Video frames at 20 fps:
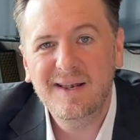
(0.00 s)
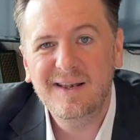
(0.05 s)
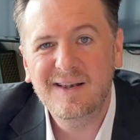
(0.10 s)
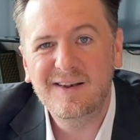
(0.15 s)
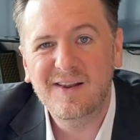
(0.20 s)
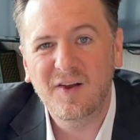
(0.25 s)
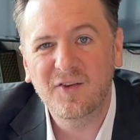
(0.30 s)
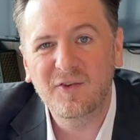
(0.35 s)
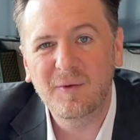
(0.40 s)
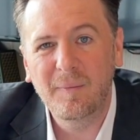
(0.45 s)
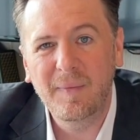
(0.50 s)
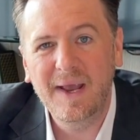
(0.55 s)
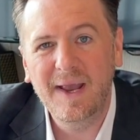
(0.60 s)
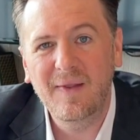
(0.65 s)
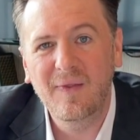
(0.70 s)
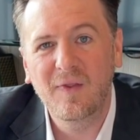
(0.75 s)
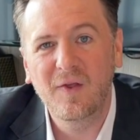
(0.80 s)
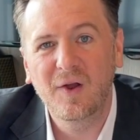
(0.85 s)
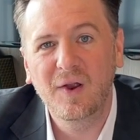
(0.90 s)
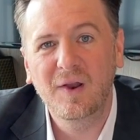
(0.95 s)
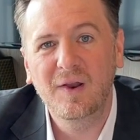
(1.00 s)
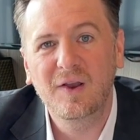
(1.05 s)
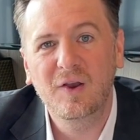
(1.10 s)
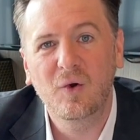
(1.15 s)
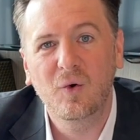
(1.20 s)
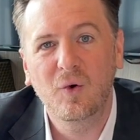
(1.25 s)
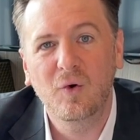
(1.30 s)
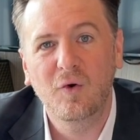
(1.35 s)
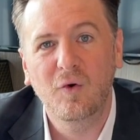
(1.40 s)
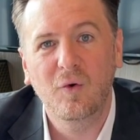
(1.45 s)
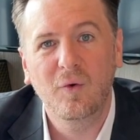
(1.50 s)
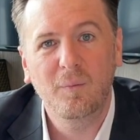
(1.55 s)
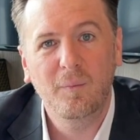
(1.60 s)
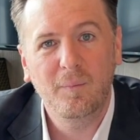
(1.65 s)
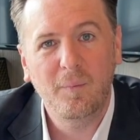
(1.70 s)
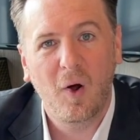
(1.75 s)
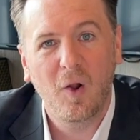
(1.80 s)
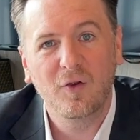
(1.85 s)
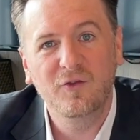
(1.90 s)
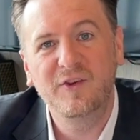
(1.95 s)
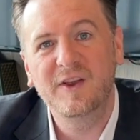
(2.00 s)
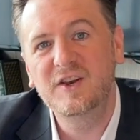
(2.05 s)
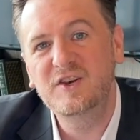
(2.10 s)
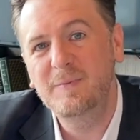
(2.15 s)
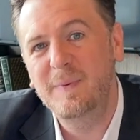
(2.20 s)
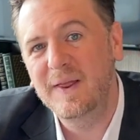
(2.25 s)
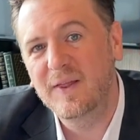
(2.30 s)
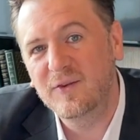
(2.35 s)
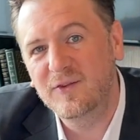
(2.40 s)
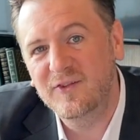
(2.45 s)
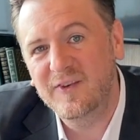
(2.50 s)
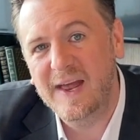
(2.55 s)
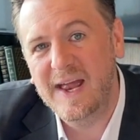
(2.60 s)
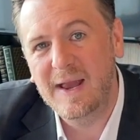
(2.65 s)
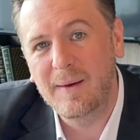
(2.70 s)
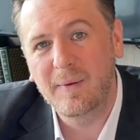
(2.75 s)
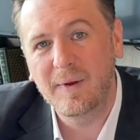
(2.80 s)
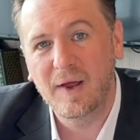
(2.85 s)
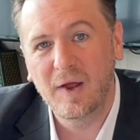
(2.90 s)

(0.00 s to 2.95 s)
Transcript: doesn't mean that your policy should be the same